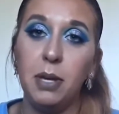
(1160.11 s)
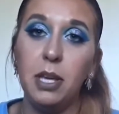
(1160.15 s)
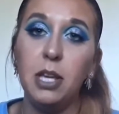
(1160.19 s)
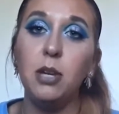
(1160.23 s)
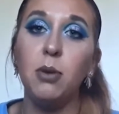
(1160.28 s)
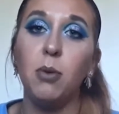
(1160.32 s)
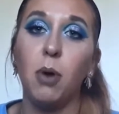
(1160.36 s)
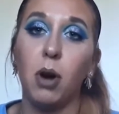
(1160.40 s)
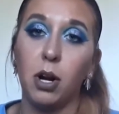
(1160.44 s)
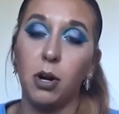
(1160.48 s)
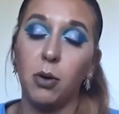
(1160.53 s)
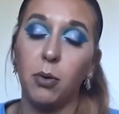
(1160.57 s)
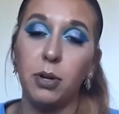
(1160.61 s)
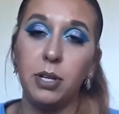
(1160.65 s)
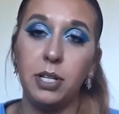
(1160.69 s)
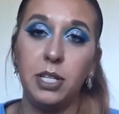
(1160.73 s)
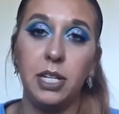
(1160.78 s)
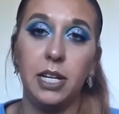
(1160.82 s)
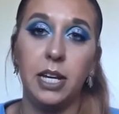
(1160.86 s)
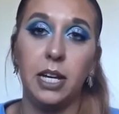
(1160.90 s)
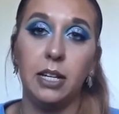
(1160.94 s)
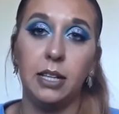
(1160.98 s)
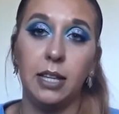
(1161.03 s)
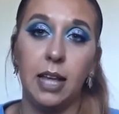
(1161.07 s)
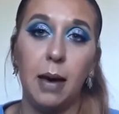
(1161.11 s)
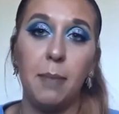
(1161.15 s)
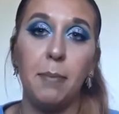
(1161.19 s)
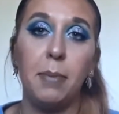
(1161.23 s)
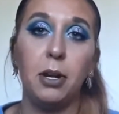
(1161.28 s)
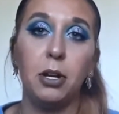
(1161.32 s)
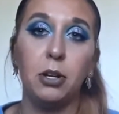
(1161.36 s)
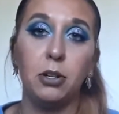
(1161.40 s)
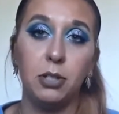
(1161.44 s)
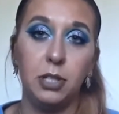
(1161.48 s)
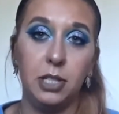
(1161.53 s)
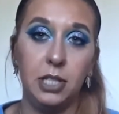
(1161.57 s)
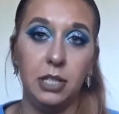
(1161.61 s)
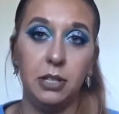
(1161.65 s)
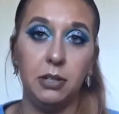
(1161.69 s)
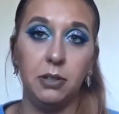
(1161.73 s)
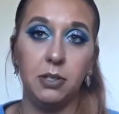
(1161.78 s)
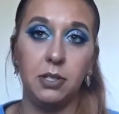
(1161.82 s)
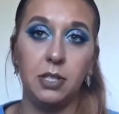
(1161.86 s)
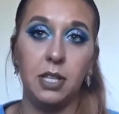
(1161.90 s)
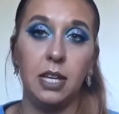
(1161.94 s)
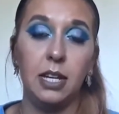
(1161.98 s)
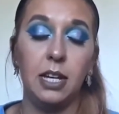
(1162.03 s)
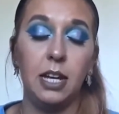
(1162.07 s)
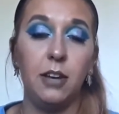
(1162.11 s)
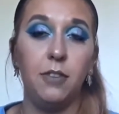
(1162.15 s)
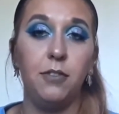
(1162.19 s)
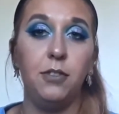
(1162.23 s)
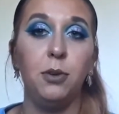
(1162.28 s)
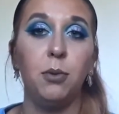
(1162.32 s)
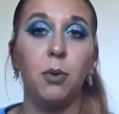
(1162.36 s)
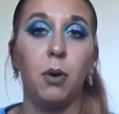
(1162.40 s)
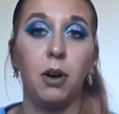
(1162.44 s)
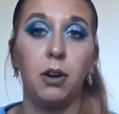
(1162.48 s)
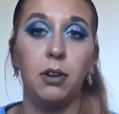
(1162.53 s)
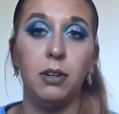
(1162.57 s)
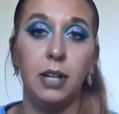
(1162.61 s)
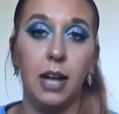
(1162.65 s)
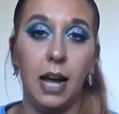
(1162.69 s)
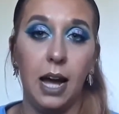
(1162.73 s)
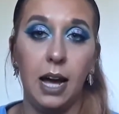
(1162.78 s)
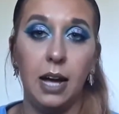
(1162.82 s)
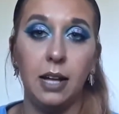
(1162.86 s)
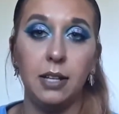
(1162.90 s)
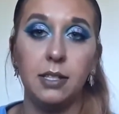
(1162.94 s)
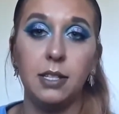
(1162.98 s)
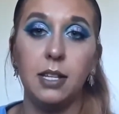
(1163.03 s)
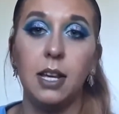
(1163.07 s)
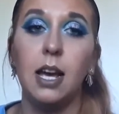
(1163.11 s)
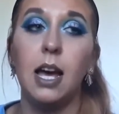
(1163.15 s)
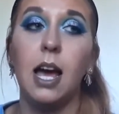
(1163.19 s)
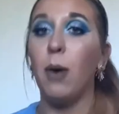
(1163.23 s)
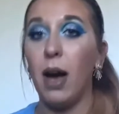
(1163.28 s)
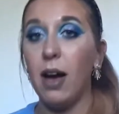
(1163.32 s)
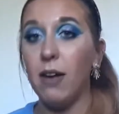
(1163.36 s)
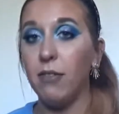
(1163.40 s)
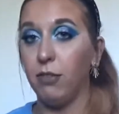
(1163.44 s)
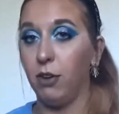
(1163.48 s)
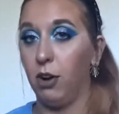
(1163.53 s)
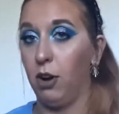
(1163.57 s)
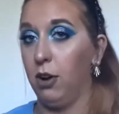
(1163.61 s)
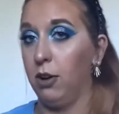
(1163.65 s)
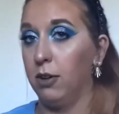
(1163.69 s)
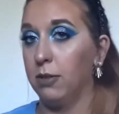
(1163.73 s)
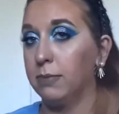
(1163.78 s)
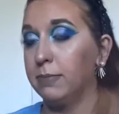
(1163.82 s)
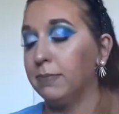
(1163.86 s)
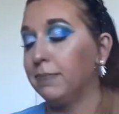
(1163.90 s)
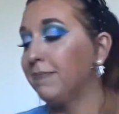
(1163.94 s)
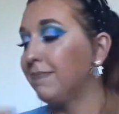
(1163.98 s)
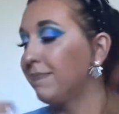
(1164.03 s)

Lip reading: you are going to get a lot better deals than if you are not. However,